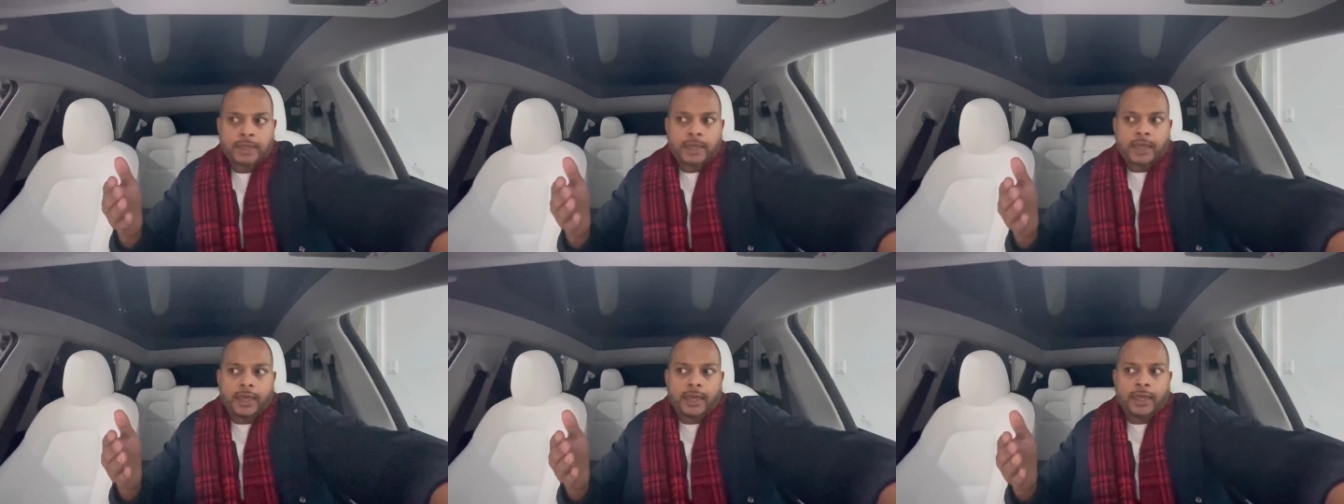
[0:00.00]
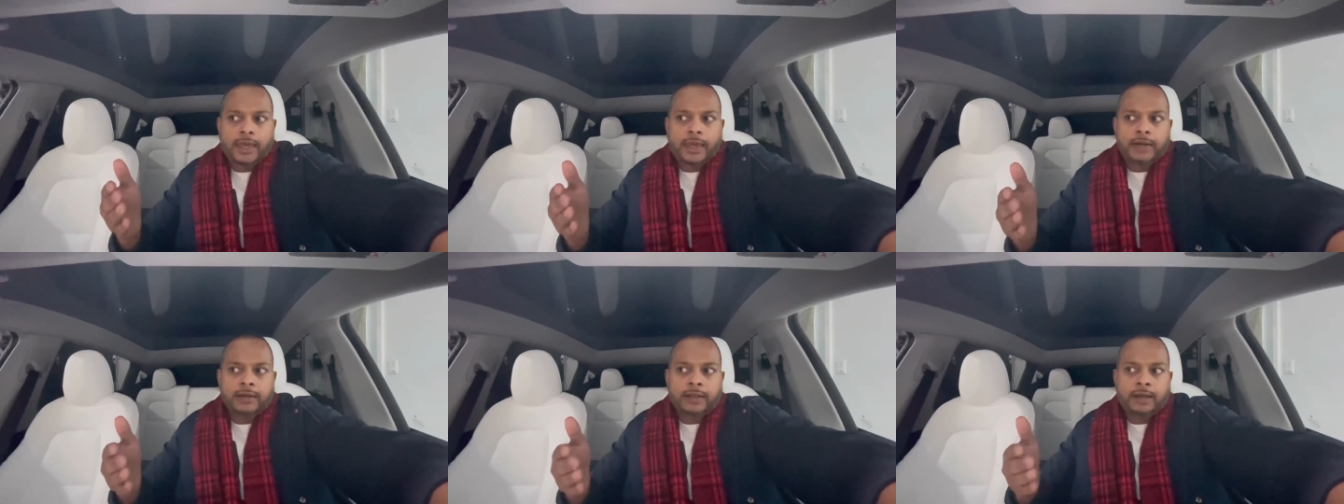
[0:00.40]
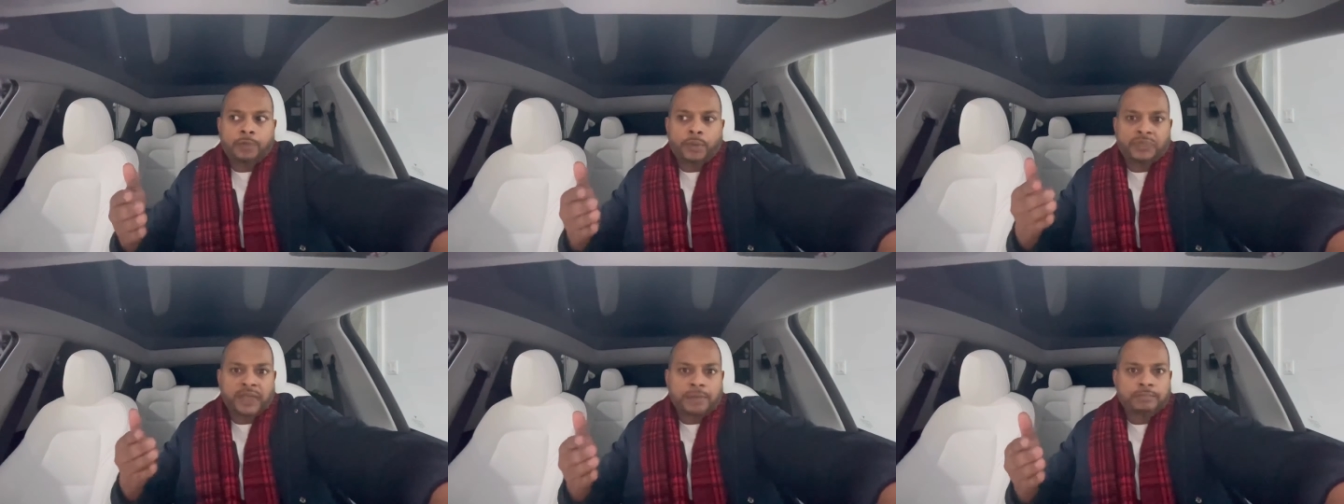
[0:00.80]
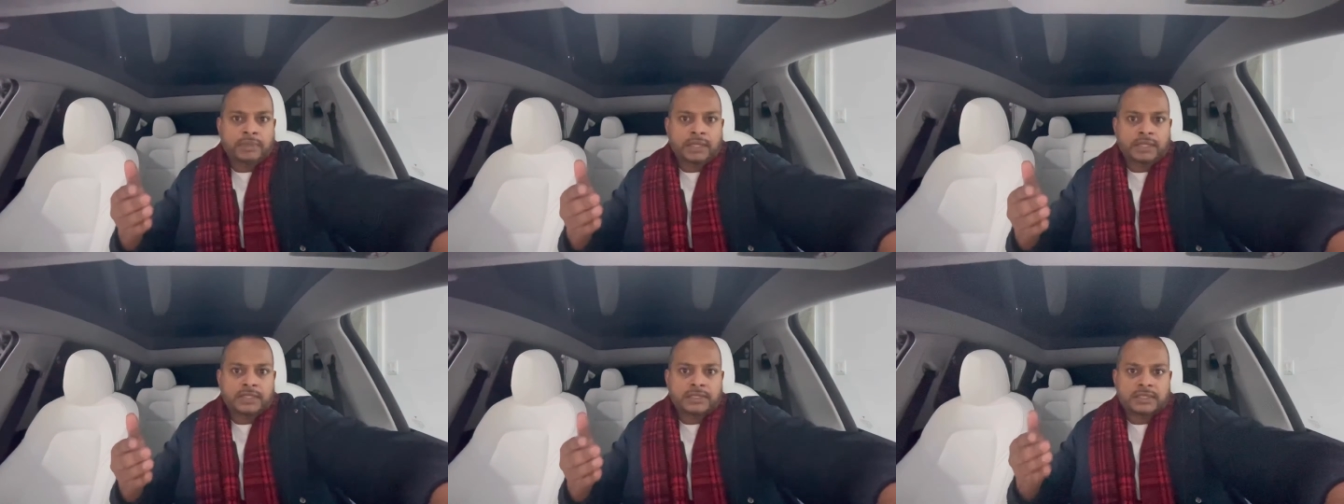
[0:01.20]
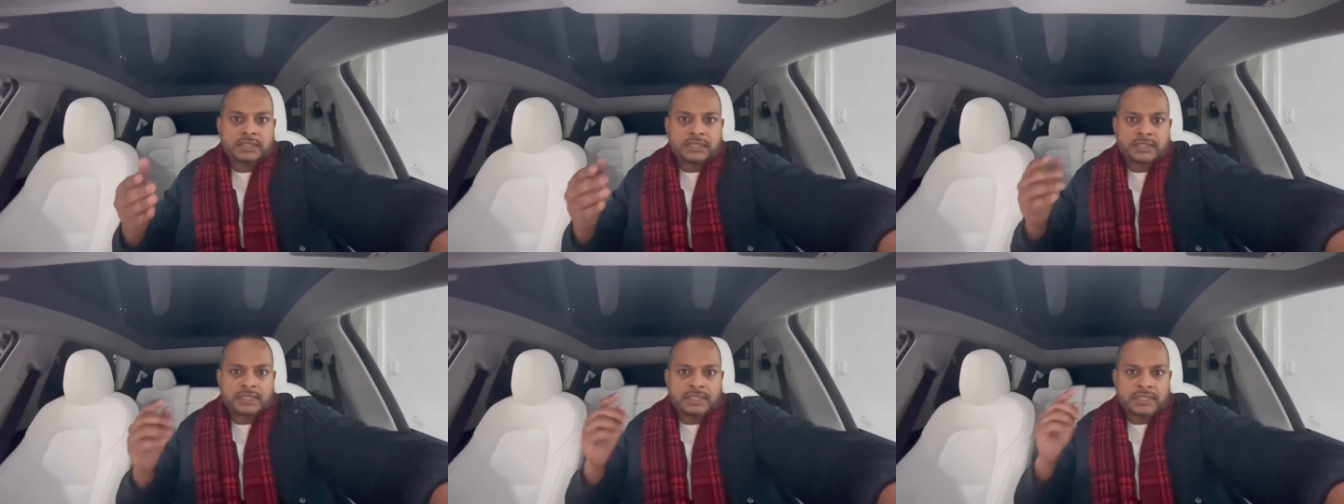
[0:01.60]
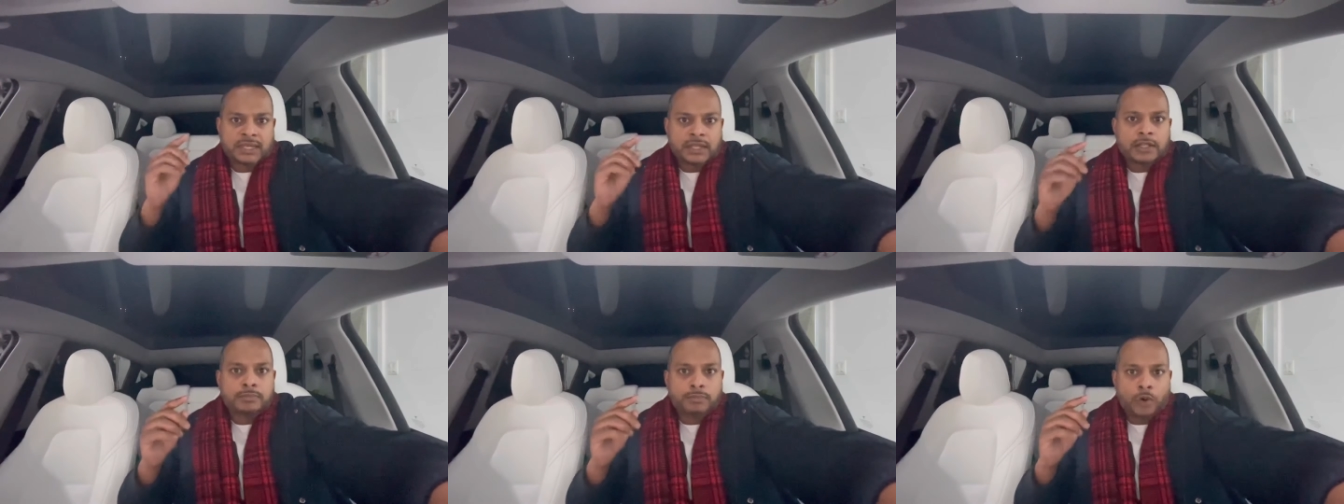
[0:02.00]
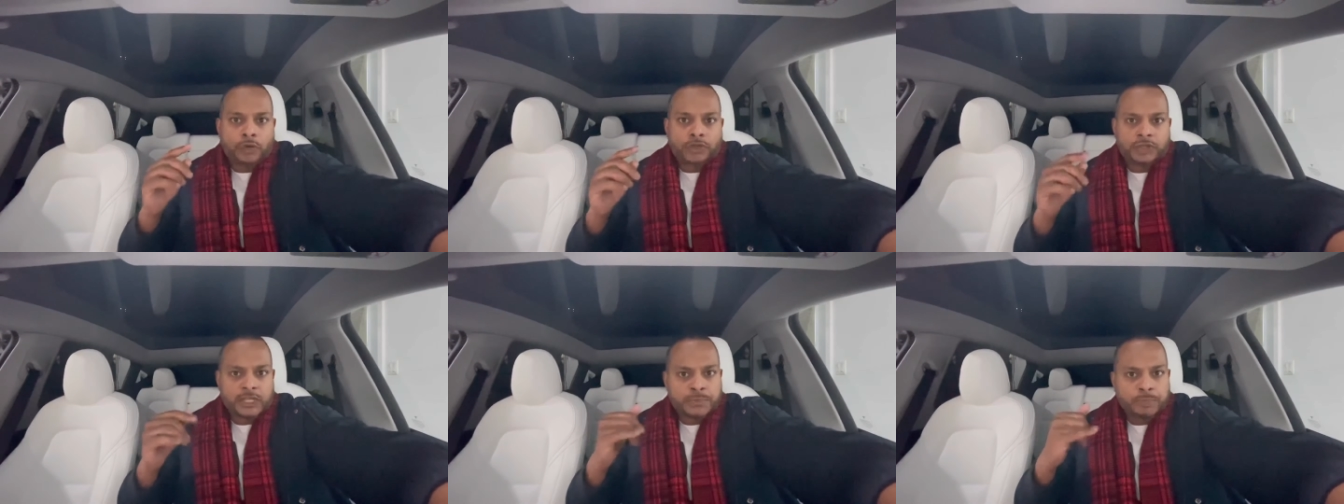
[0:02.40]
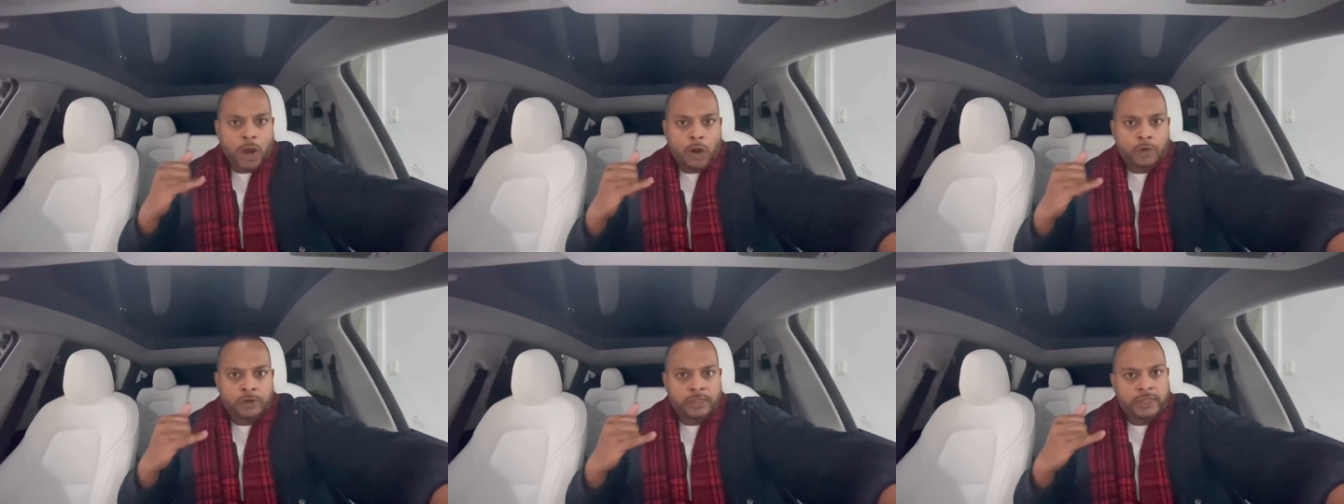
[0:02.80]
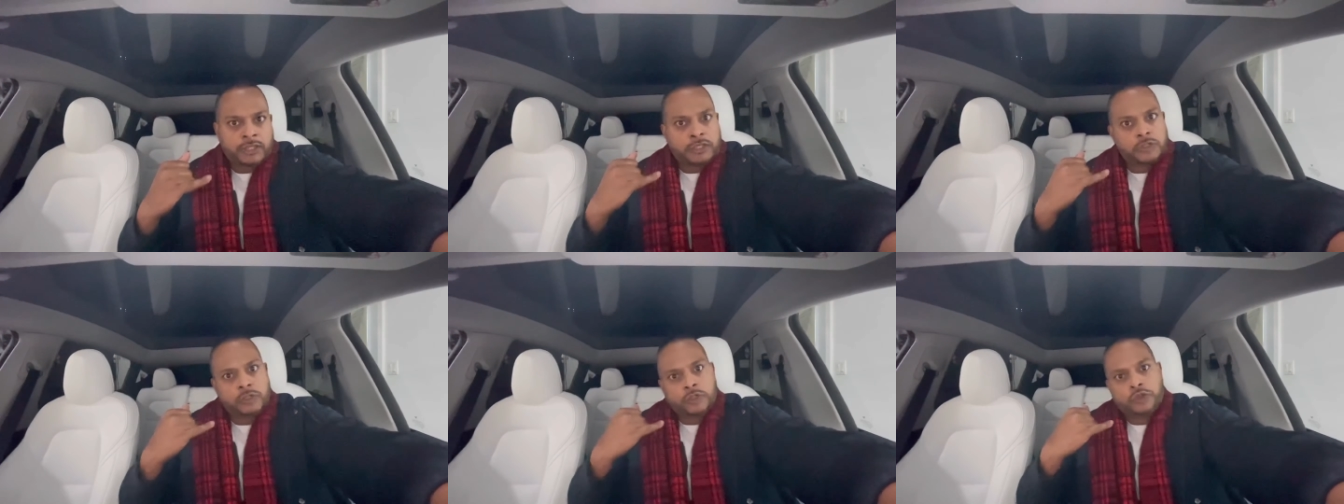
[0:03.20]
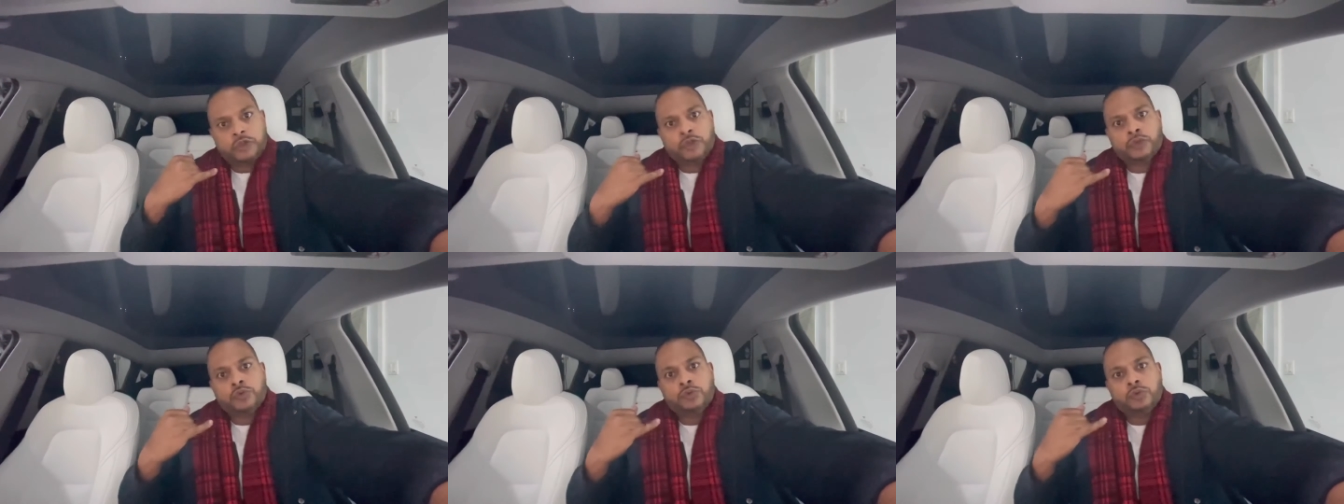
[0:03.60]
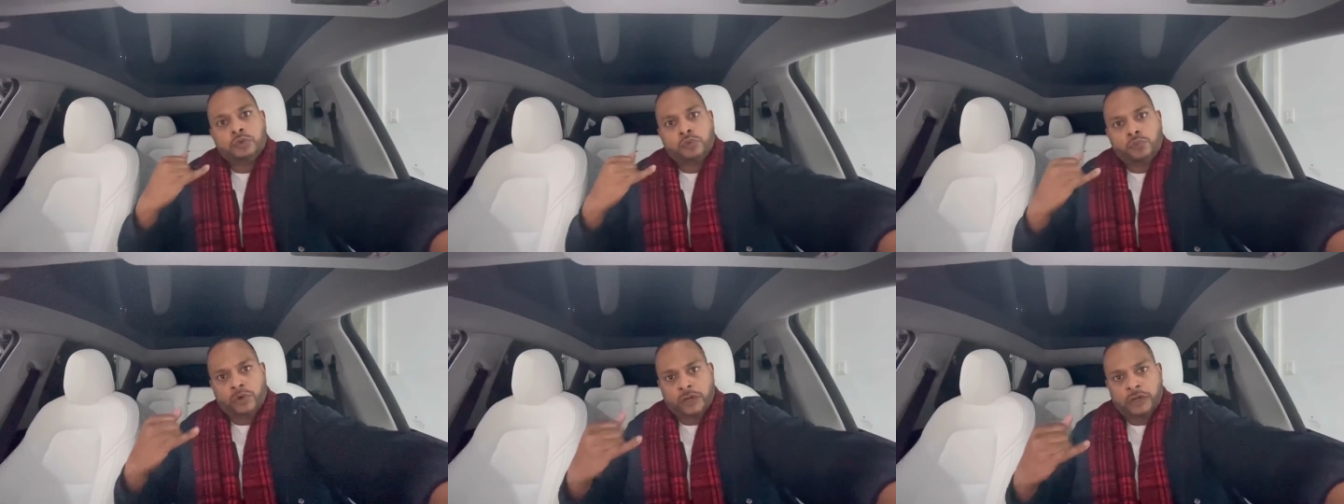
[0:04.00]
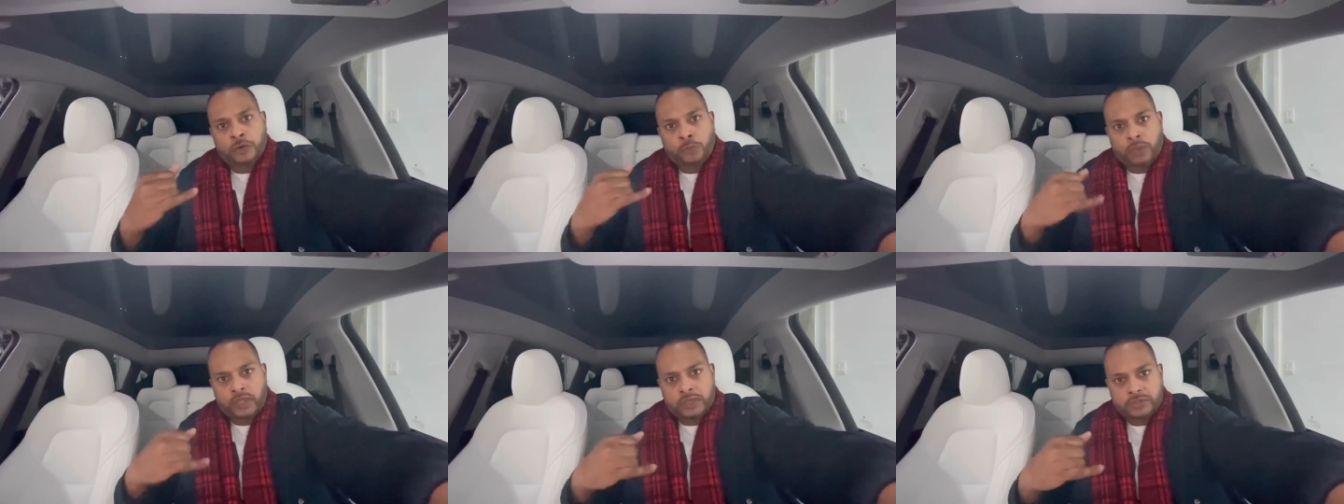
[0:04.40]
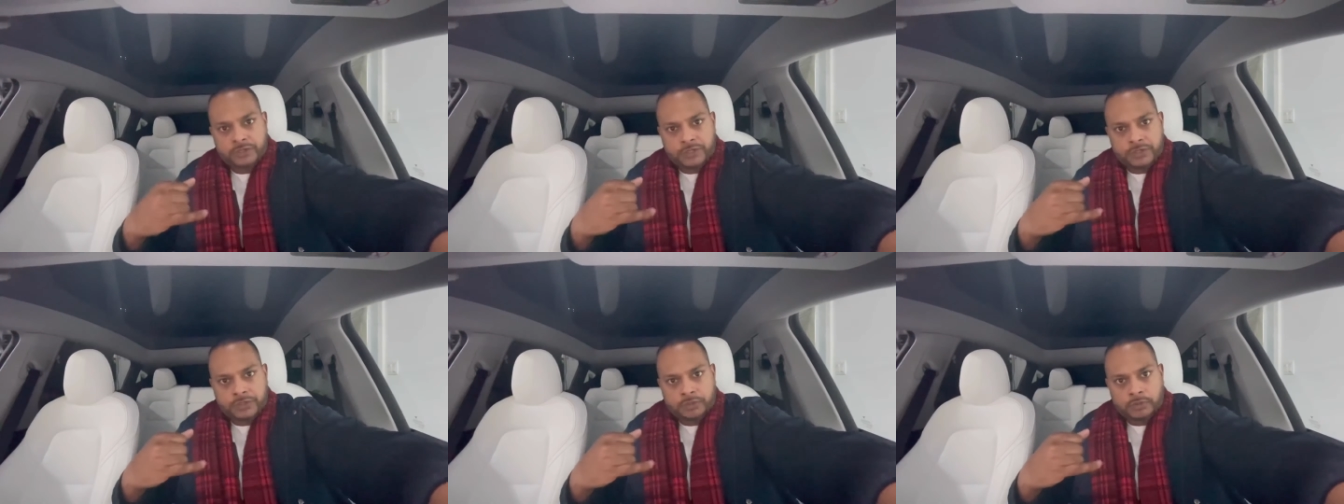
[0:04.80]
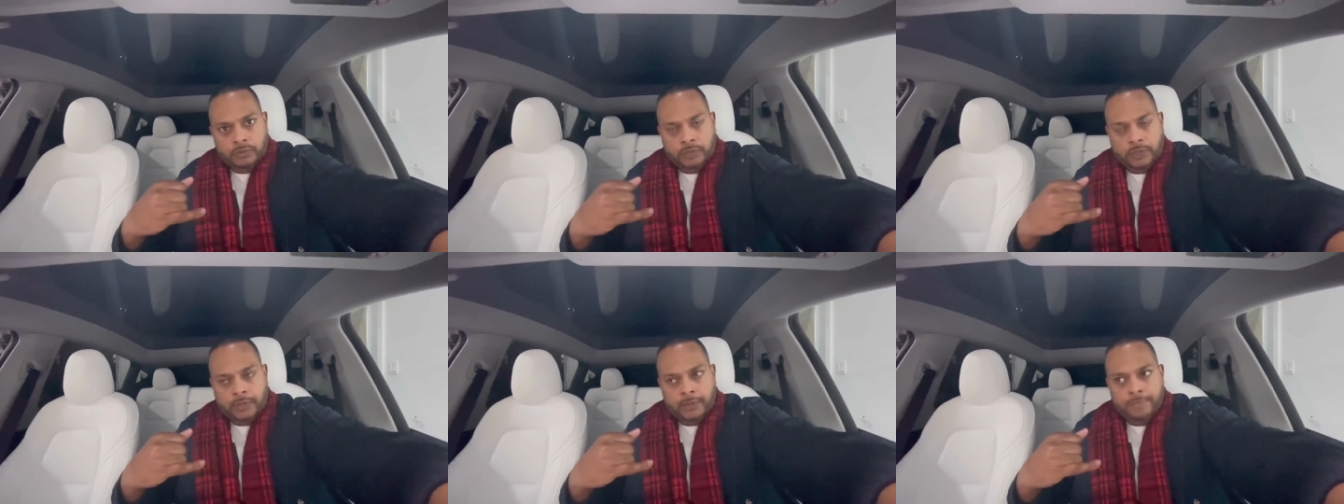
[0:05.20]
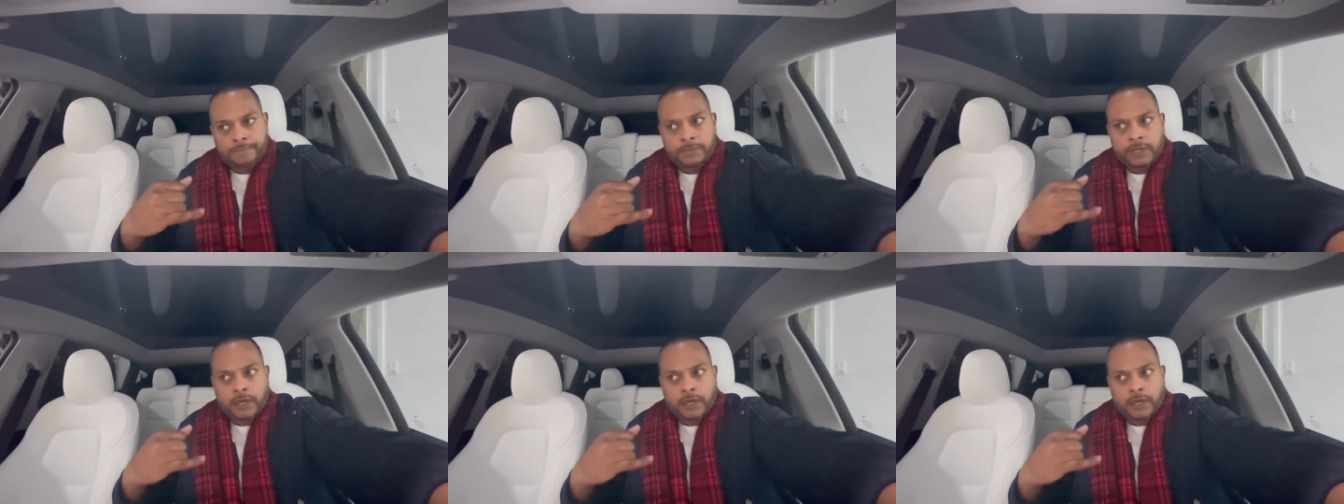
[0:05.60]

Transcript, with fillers: And what that means is it's the single motor that's powering the two rear wheels, okay?